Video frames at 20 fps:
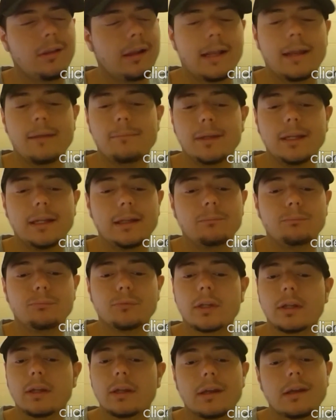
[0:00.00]
And I
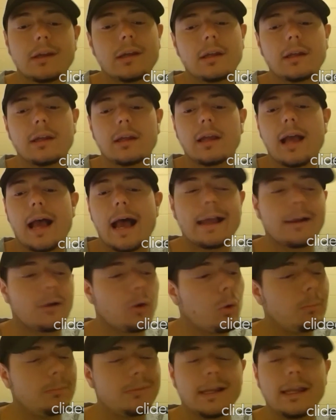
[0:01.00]
mean, I
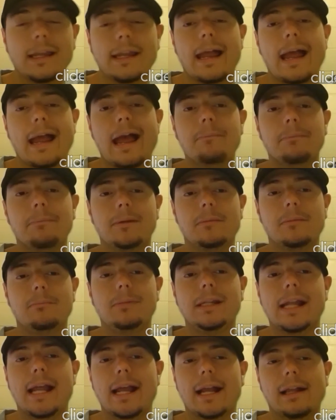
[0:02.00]
hope J.A. Happ can
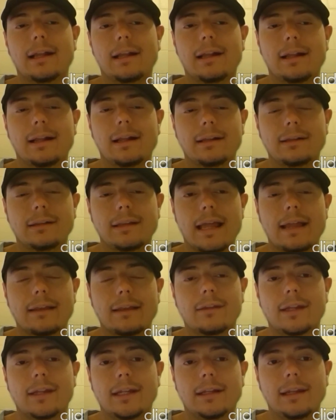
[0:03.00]
be that
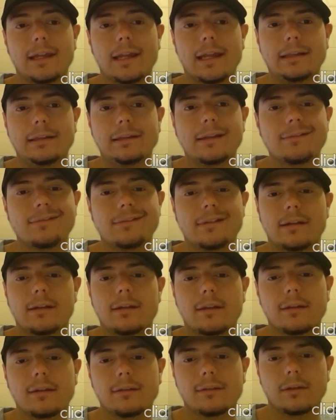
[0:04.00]
like ignition
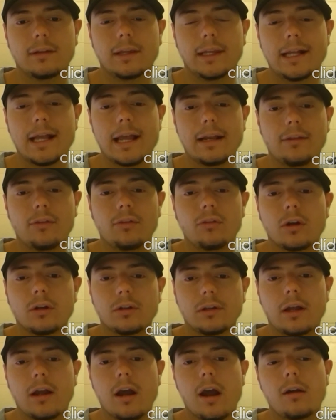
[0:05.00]
to like kind of start
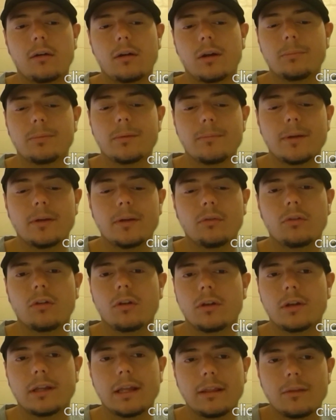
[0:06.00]
the car up in
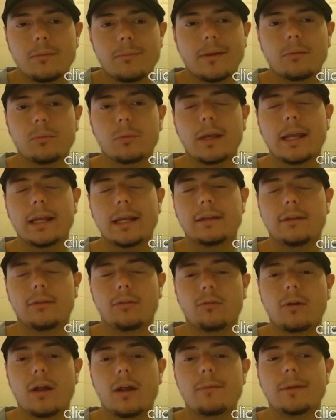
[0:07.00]
Minnesota. That's the best way I can
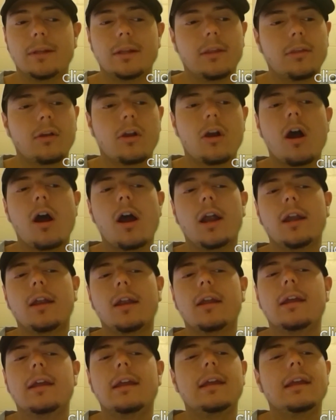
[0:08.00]
describe it. This car,
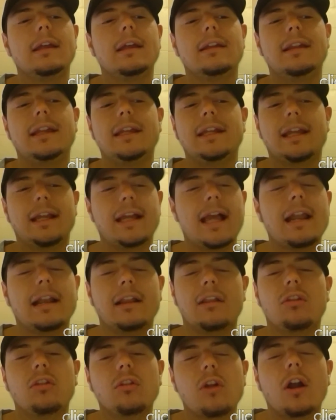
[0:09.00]
like, it kind of
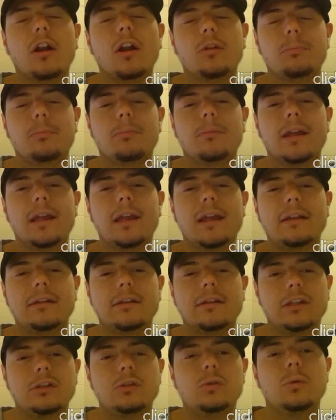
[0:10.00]
starts and
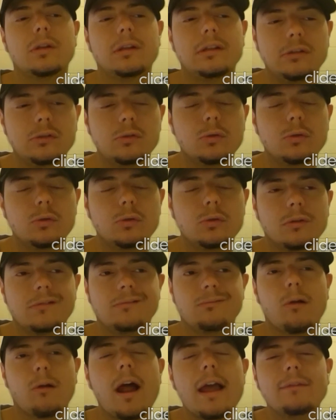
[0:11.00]
like you
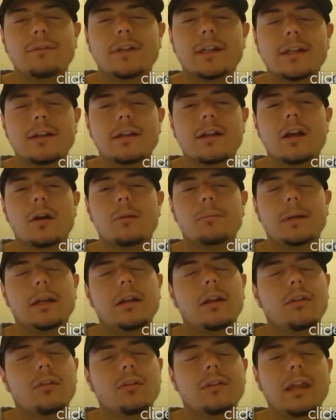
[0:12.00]
can drive it, but
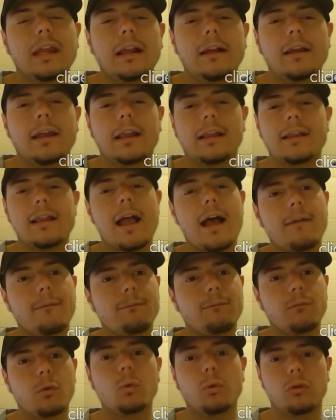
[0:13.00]
it's
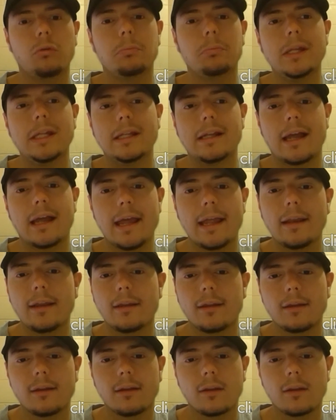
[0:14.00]
not full speed ahead.